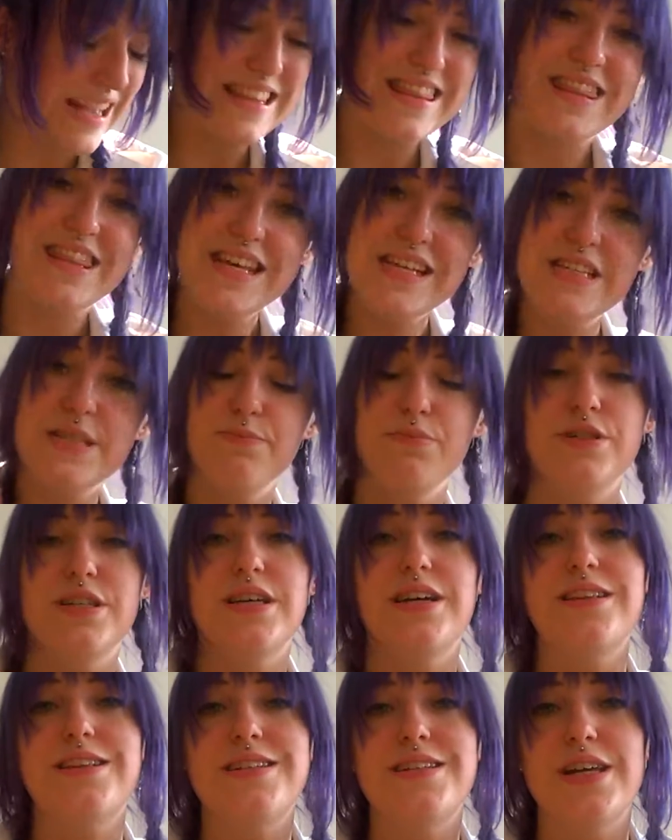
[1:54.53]
This
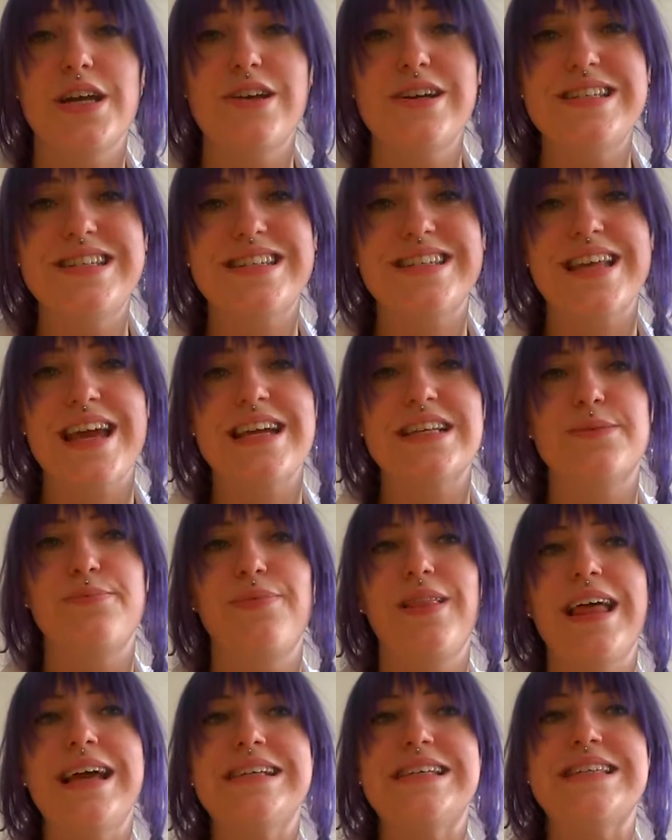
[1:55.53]
particular series takes
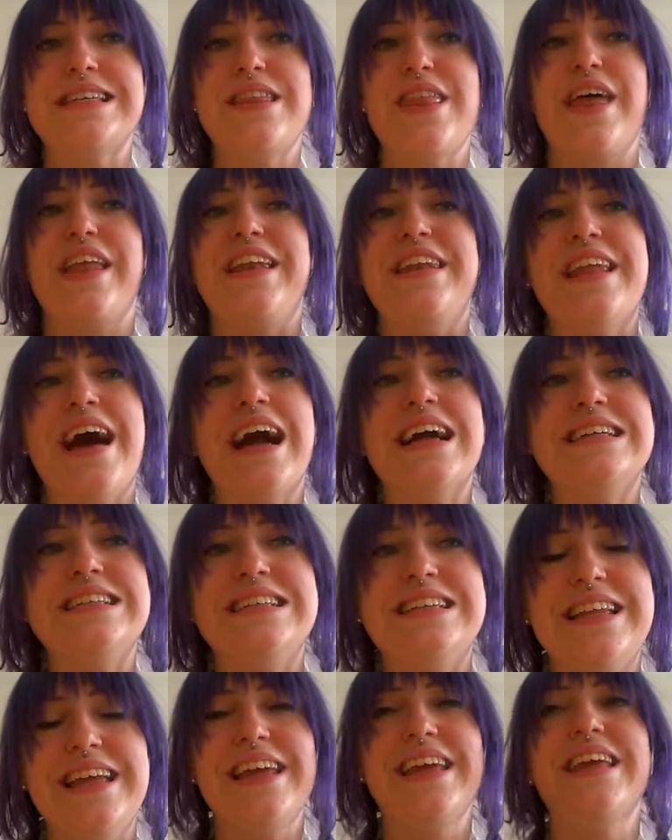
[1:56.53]
place in the
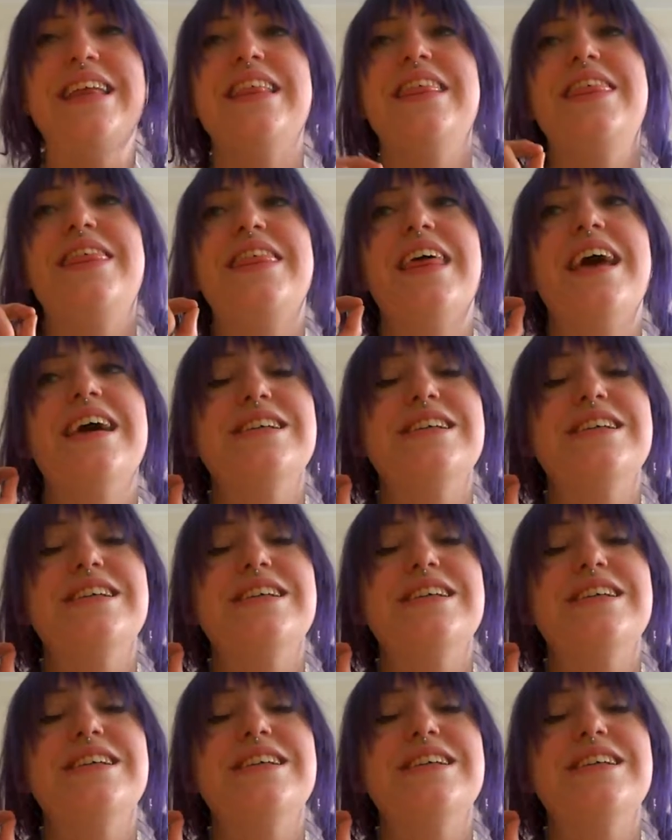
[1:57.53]
19th